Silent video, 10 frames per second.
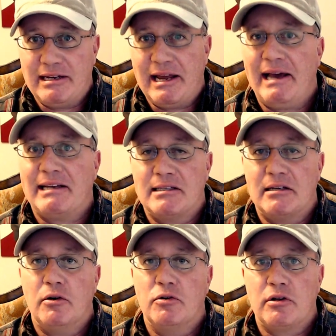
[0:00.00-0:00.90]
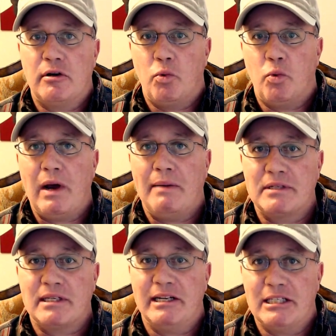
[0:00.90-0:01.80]
text that goes on
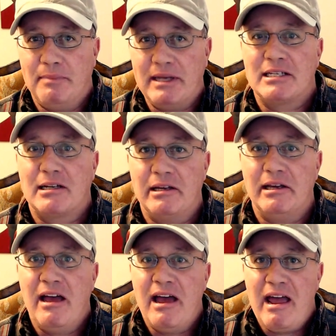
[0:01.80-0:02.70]
websites, basically